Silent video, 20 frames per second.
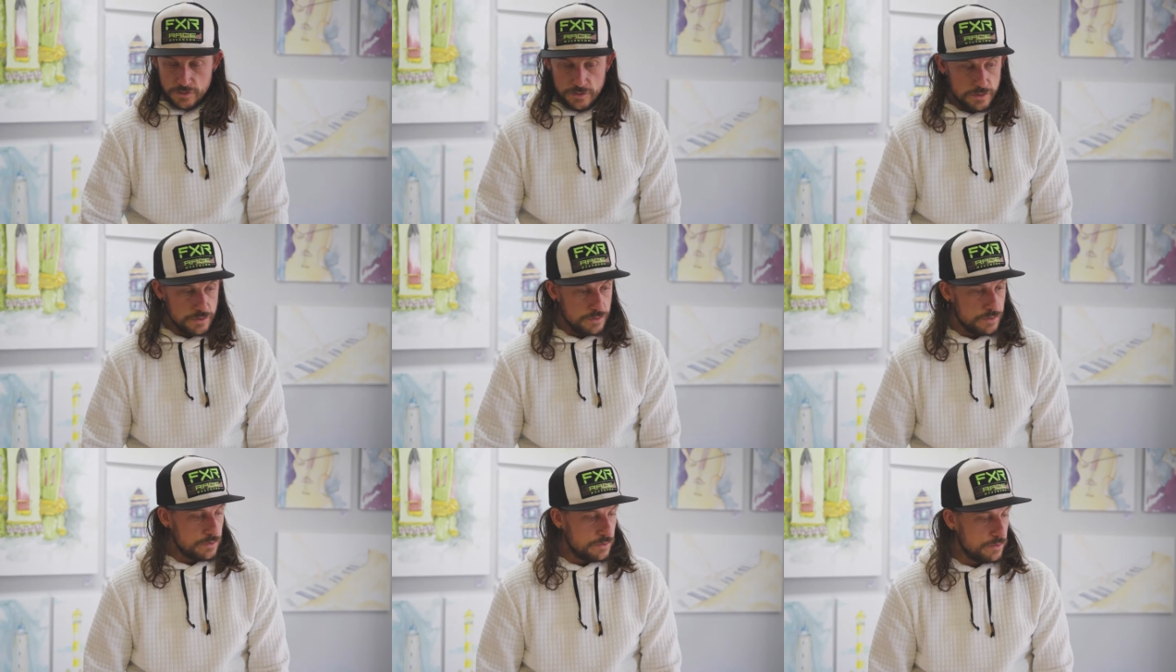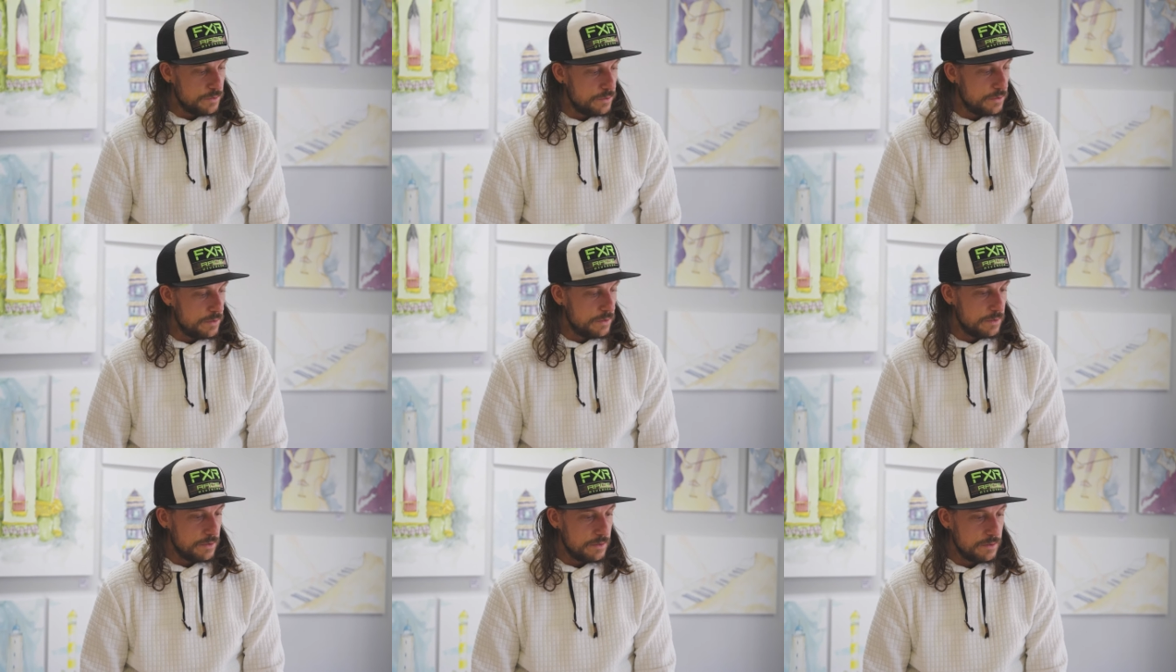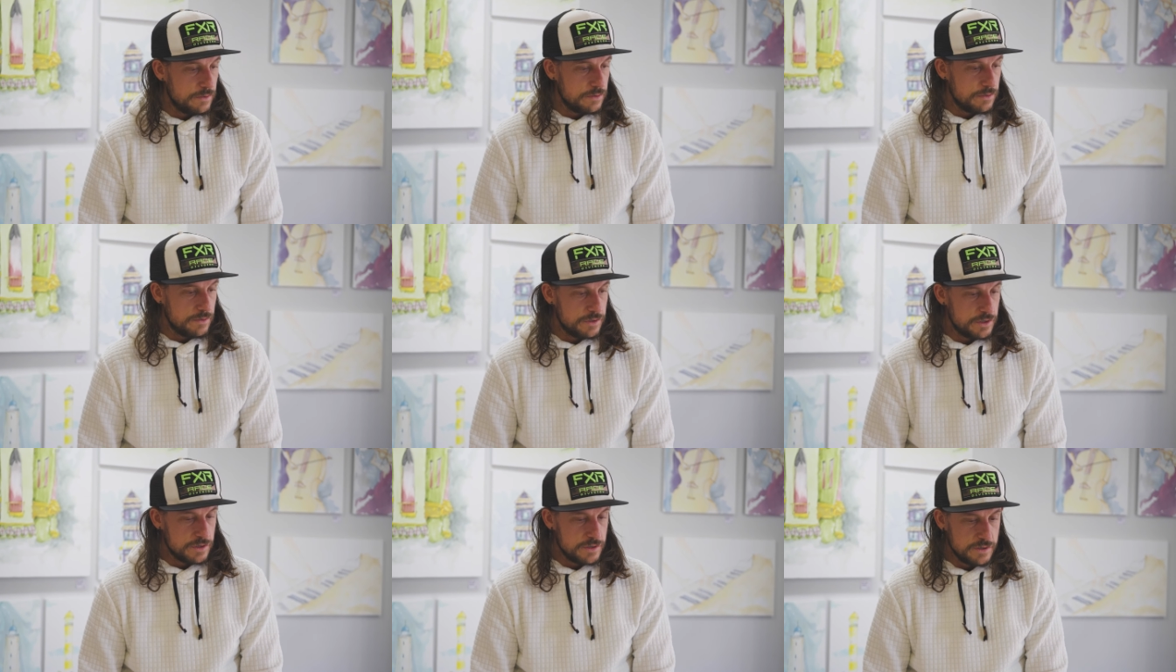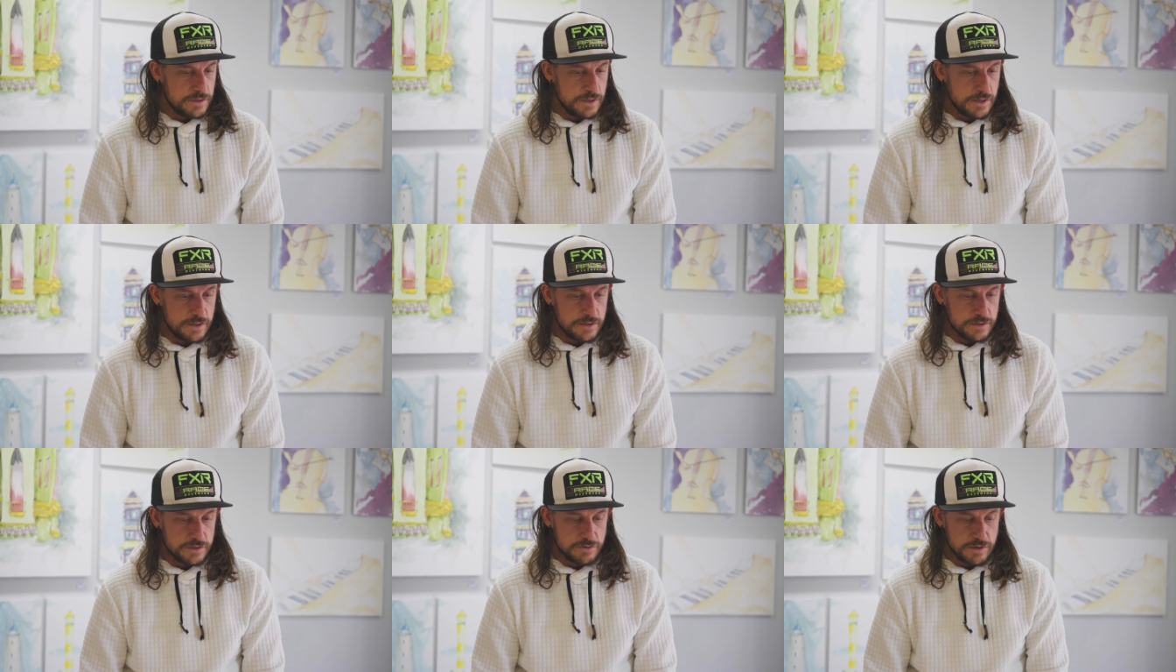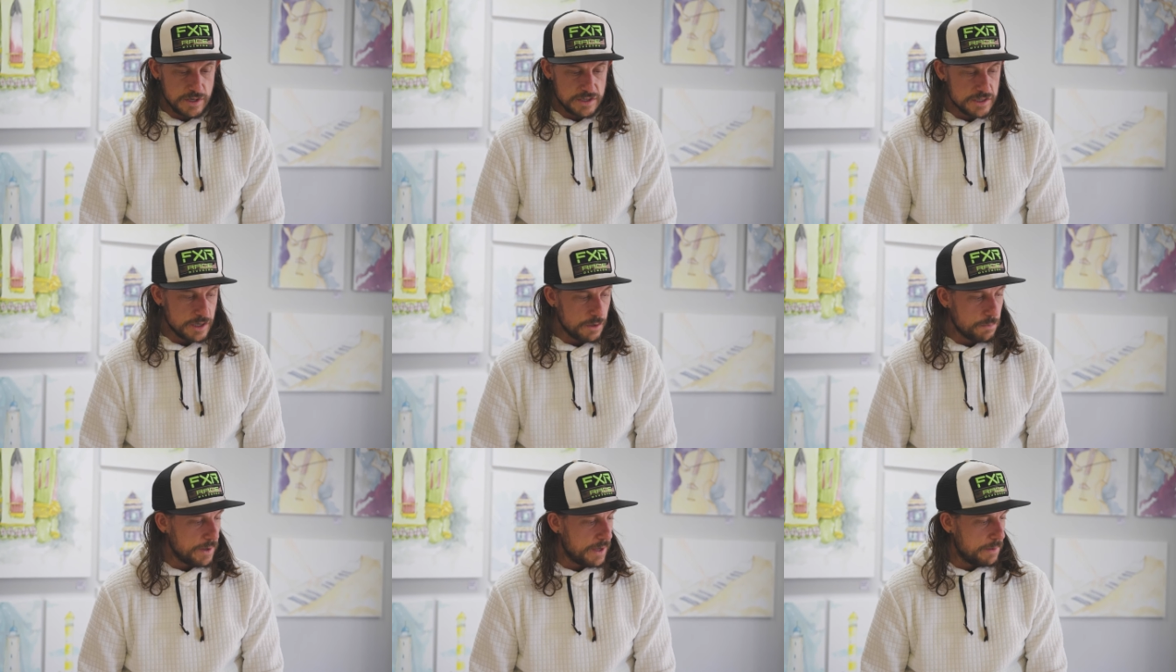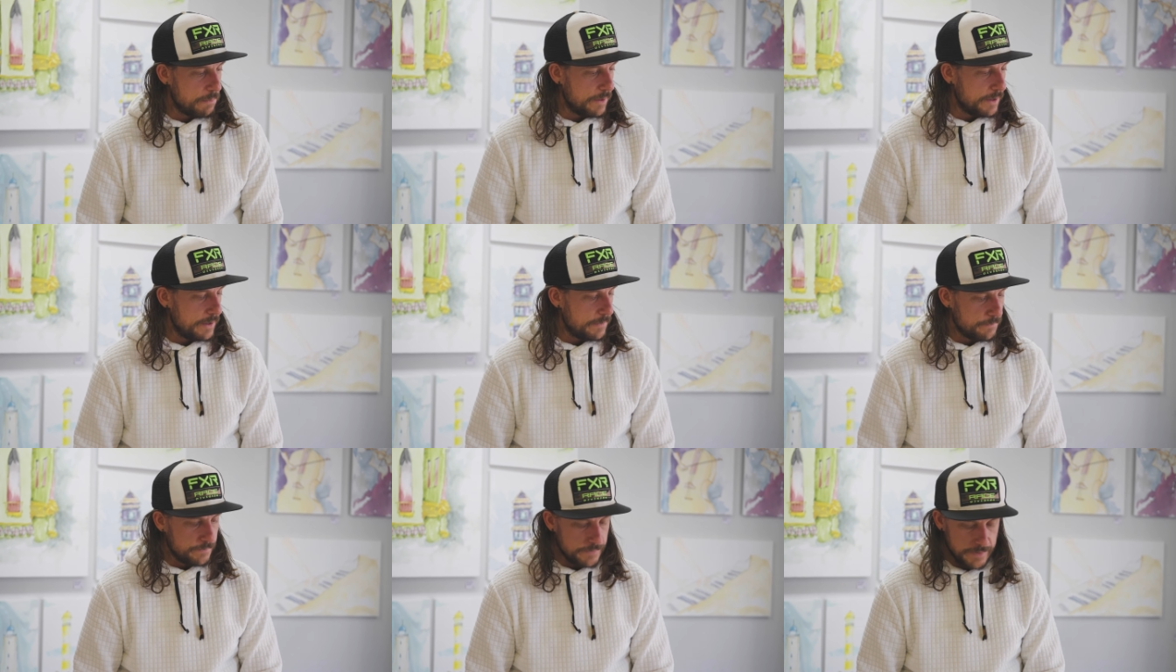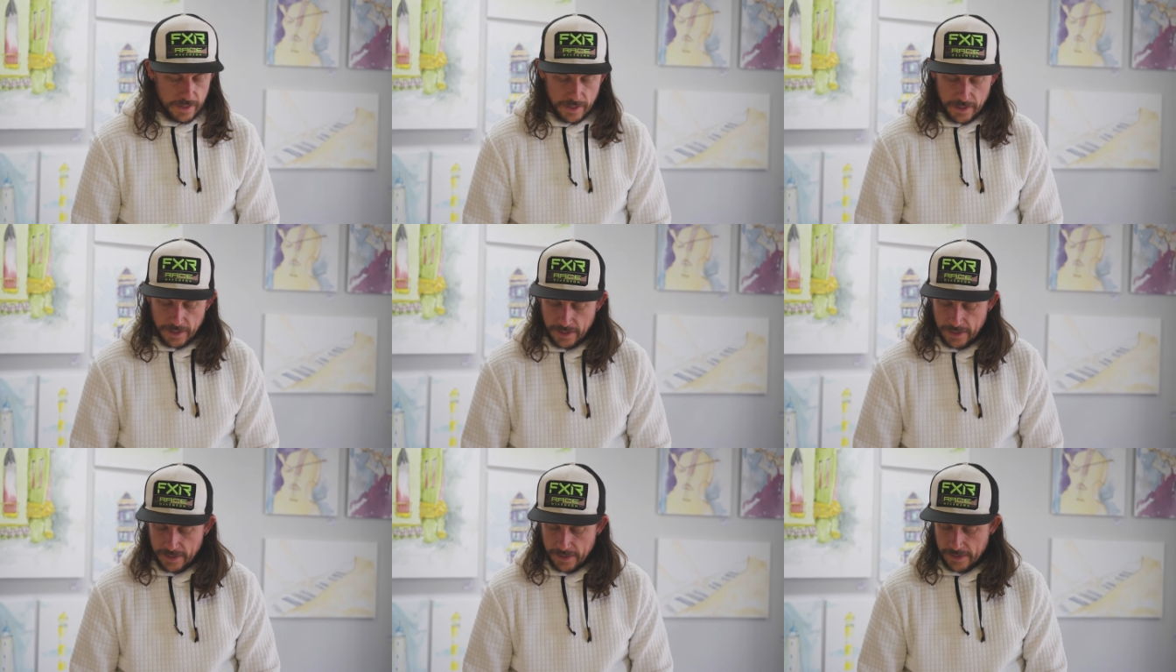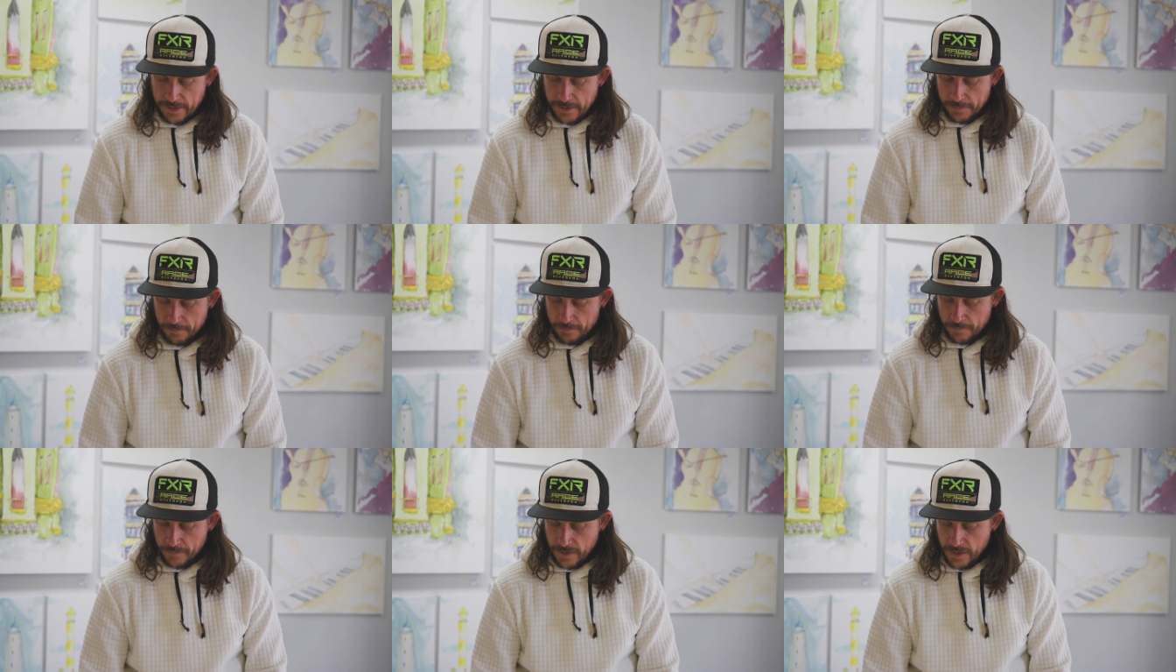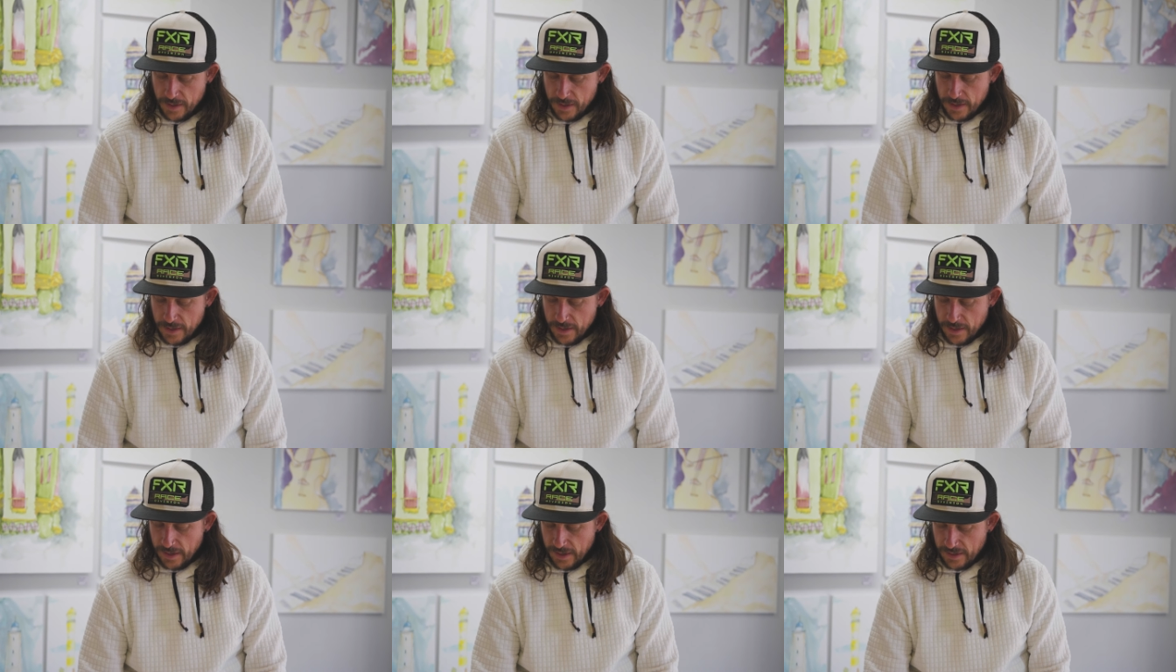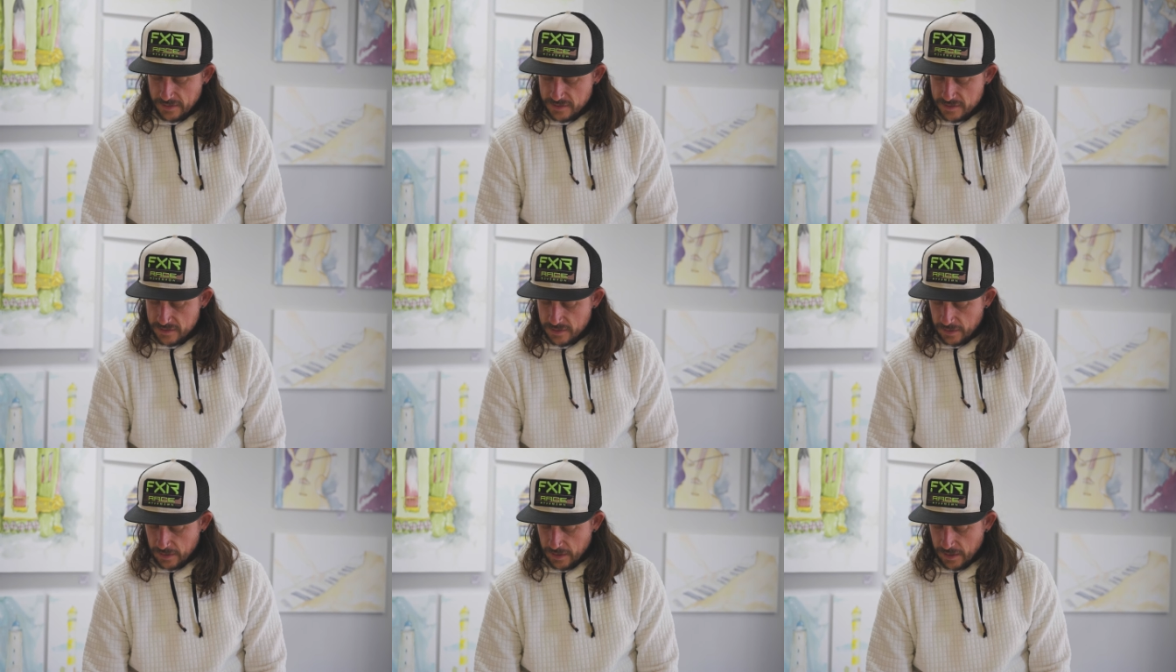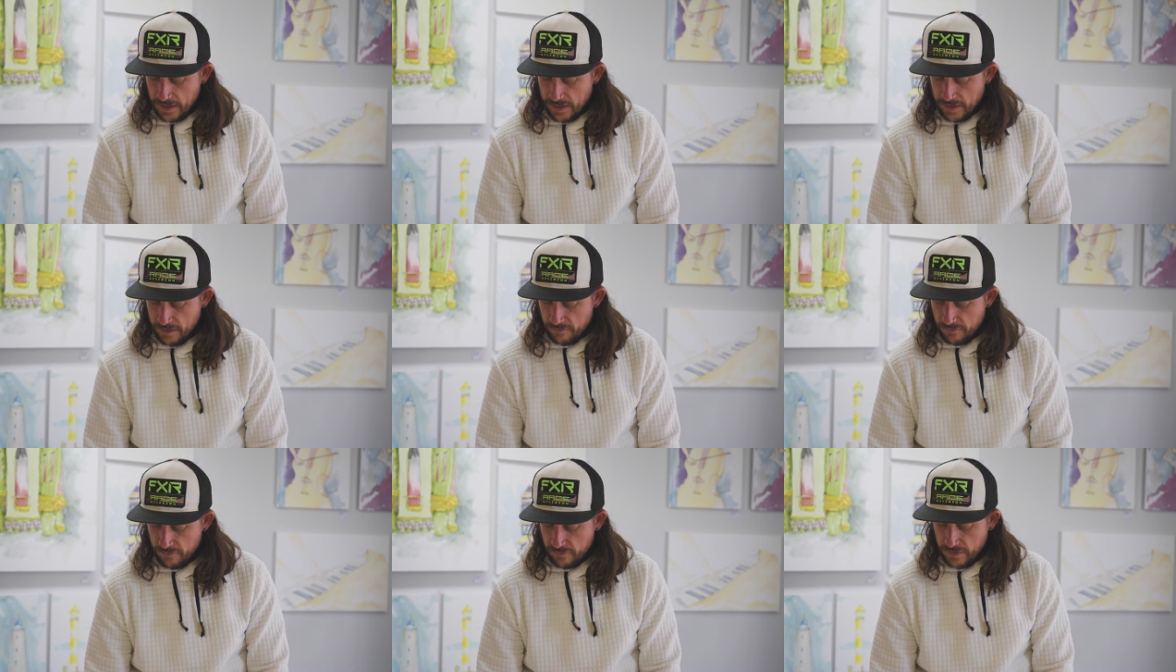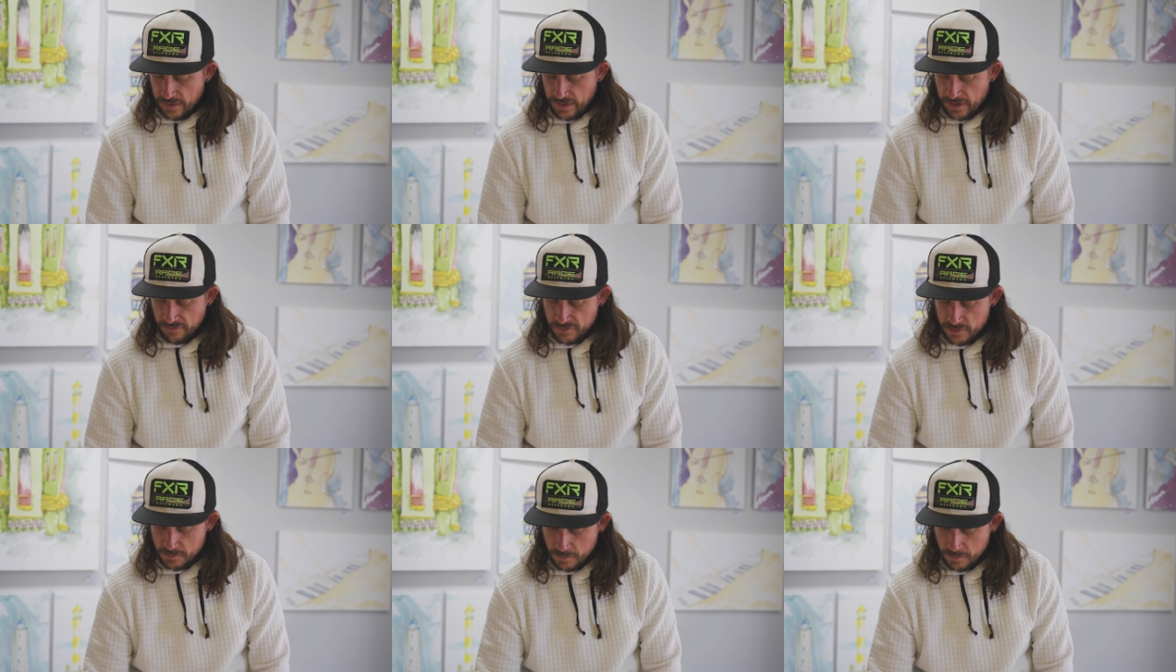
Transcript: to stretch our paper um, and still have enough